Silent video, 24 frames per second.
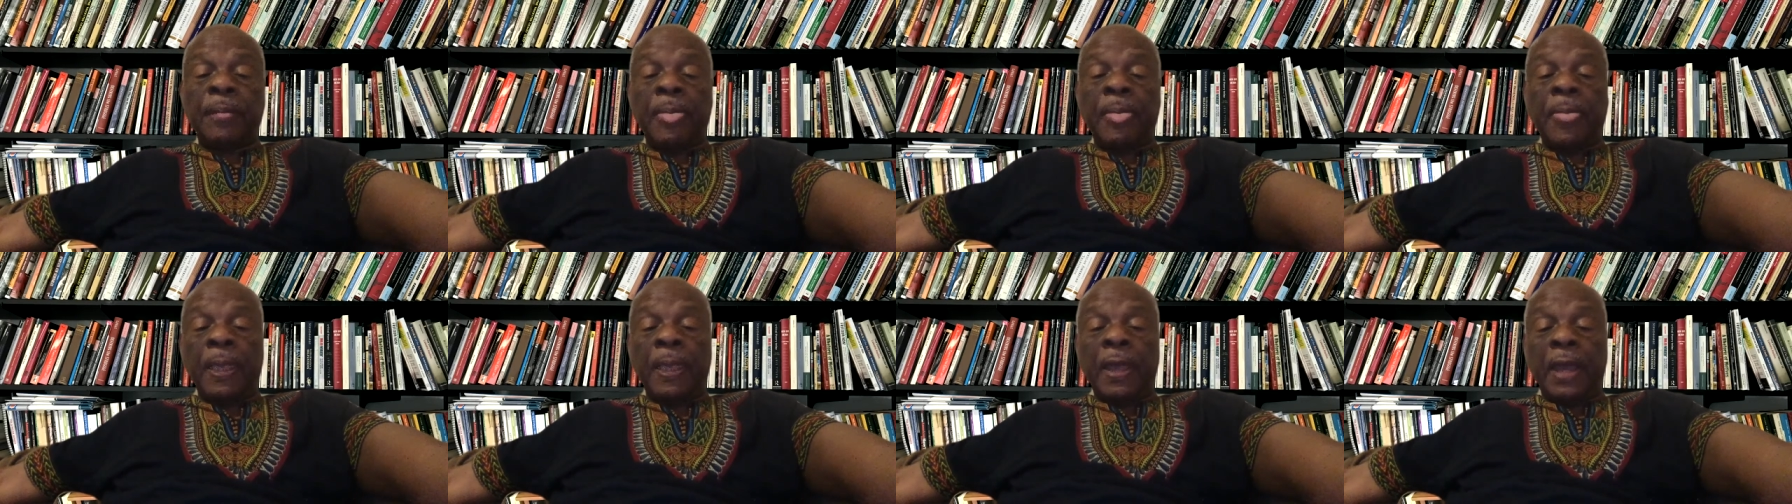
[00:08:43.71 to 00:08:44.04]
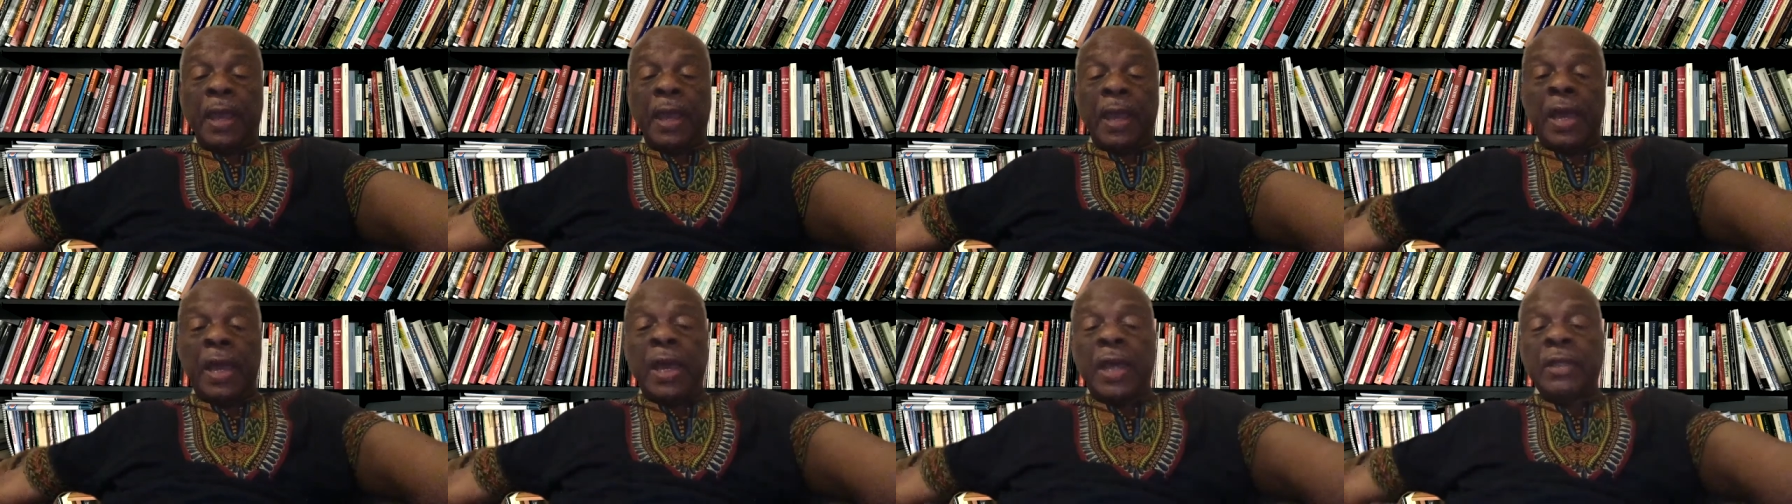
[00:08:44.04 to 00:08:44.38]

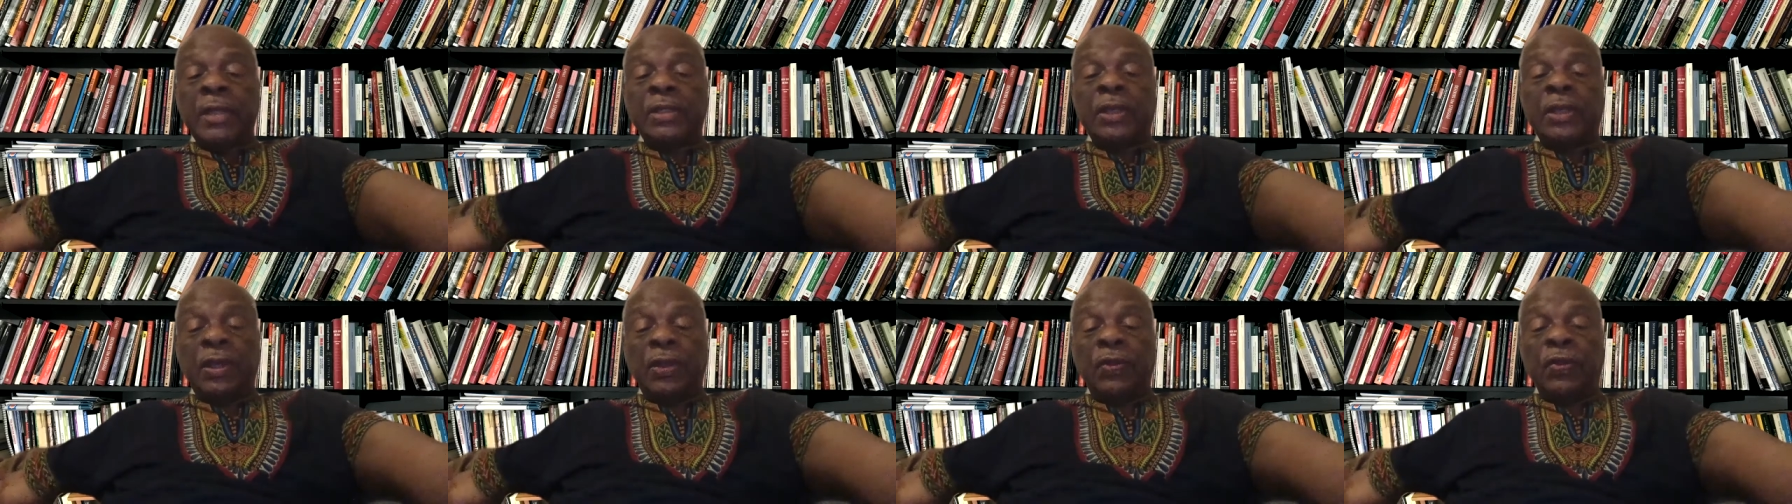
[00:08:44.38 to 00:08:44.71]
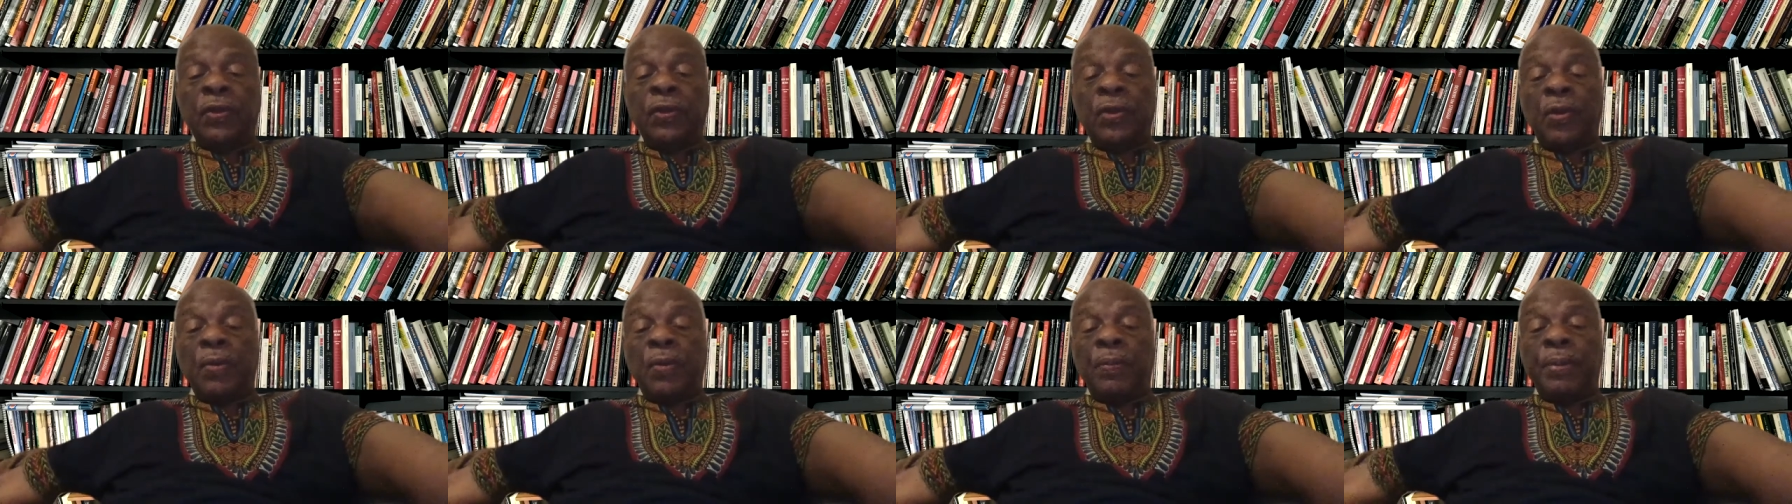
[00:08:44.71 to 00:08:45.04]
as
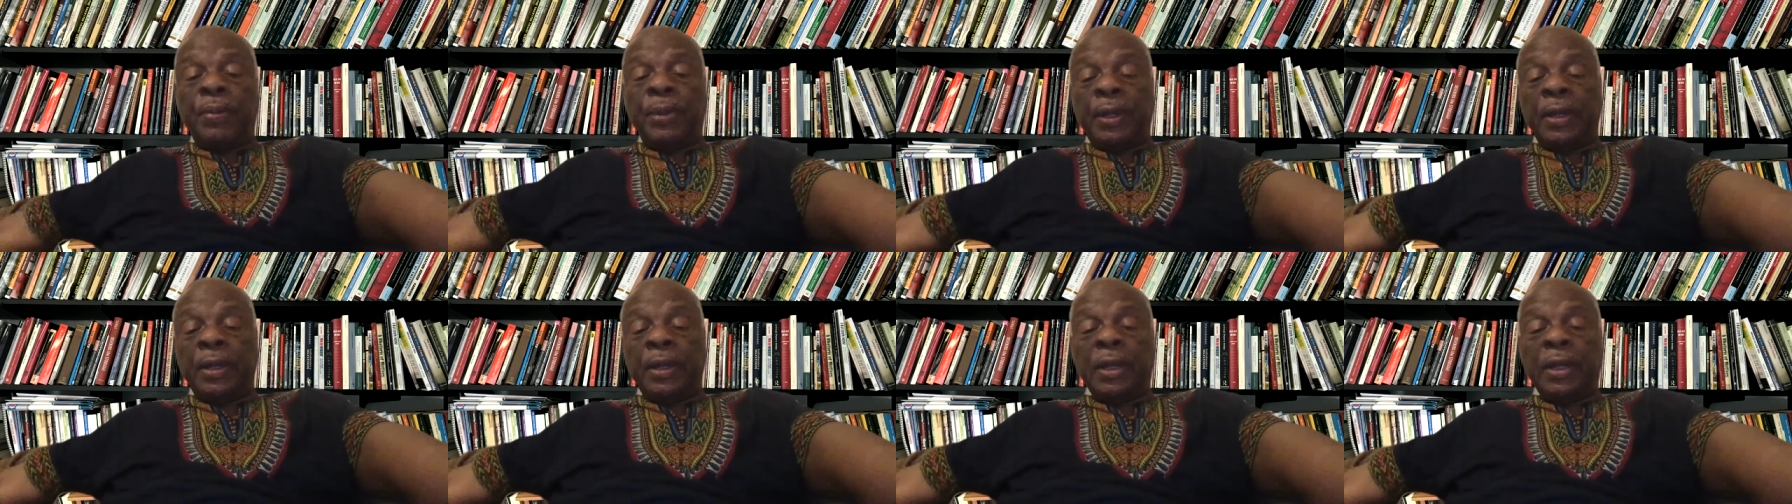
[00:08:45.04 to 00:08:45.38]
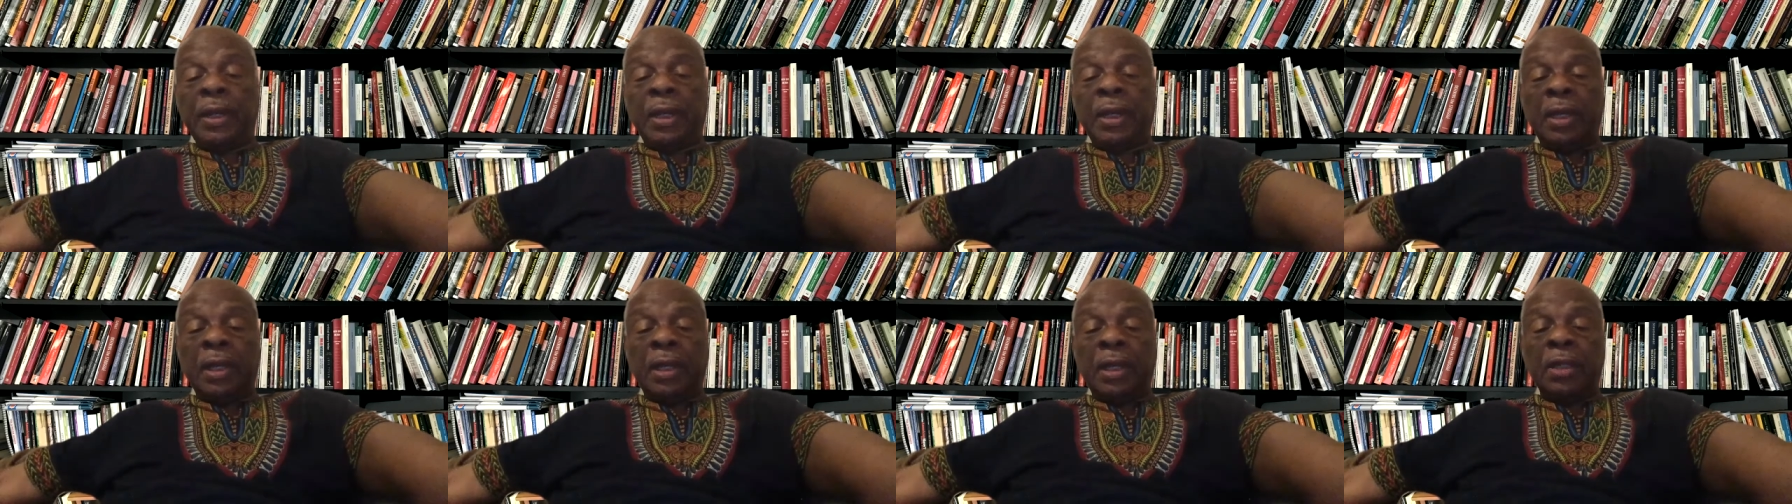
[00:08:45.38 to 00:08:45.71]
Ethiopia,
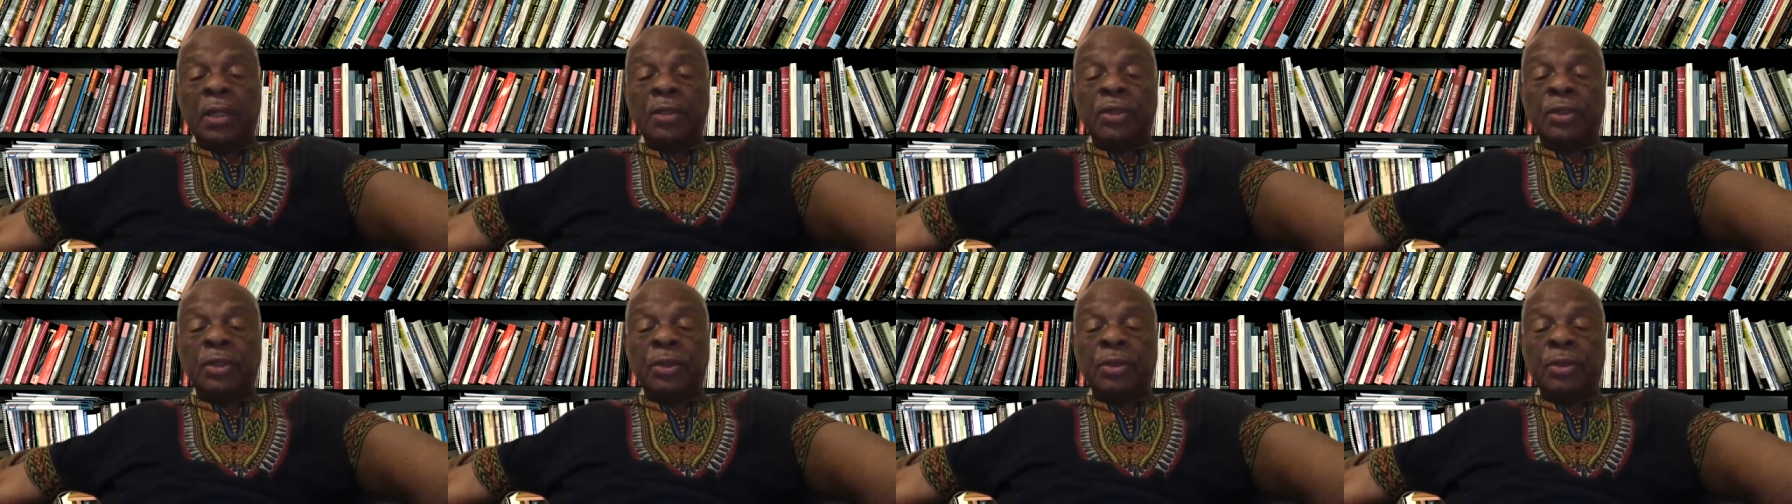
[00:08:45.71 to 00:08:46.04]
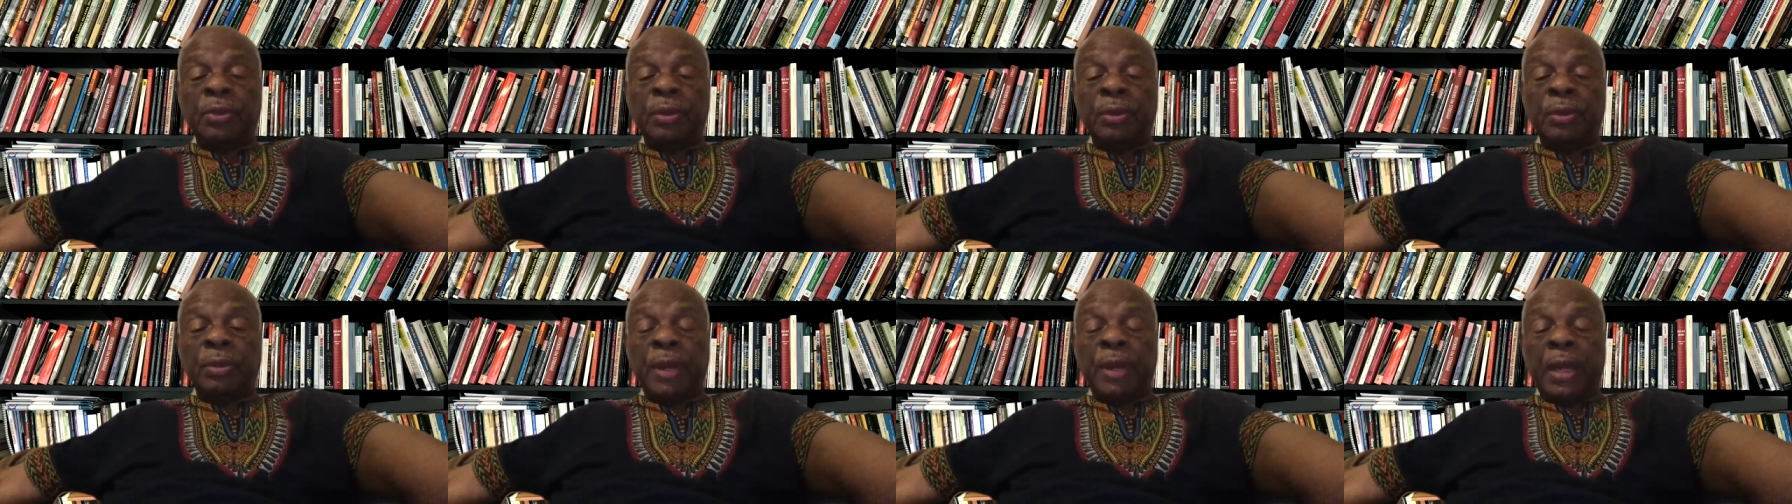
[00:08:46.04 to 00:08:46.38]
it should
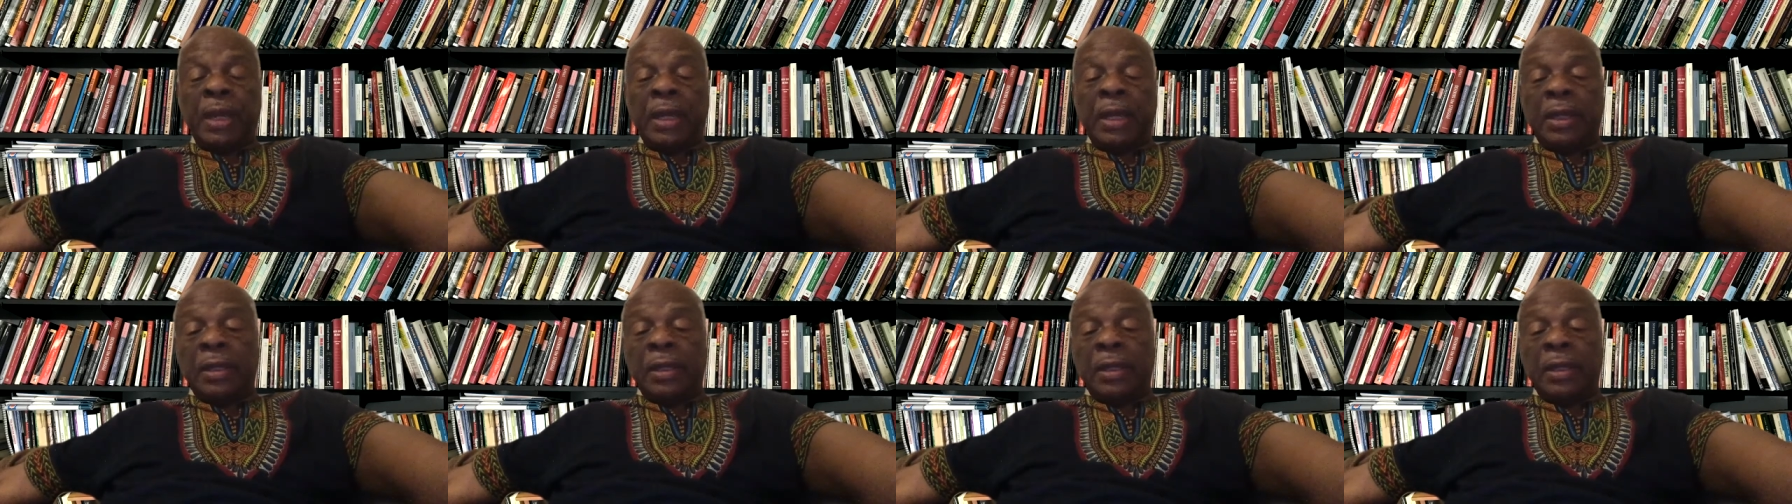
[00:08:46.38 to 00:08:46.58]
remain